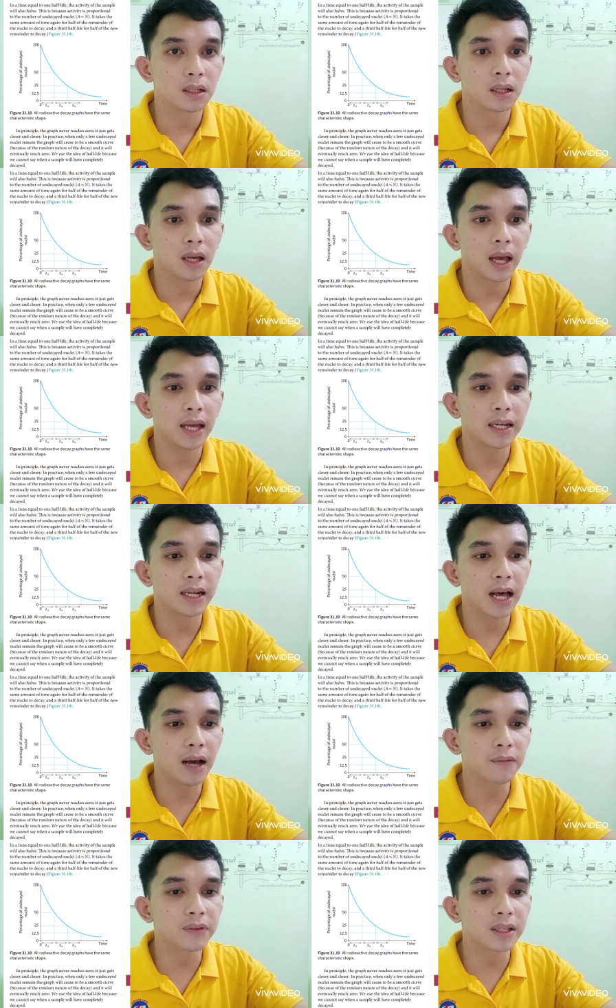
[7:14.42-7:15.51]
And then
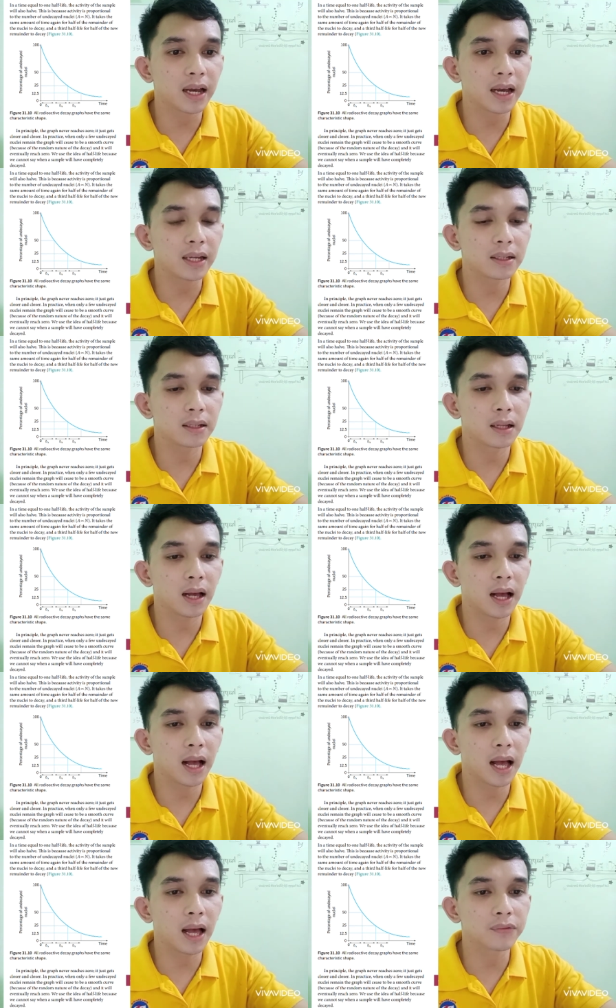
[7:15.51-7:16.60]
after that,
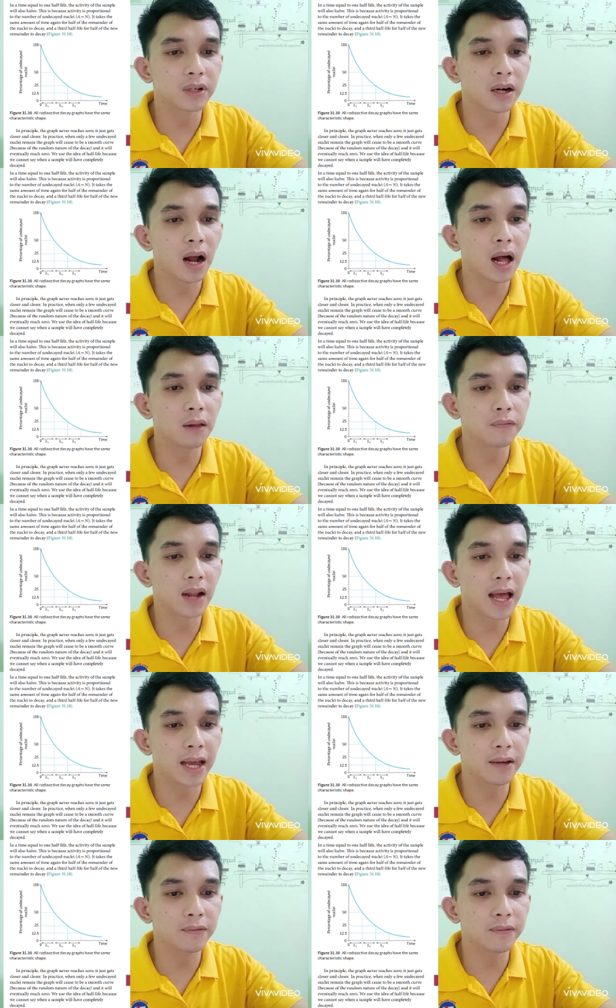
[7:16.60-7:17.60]
after half-life,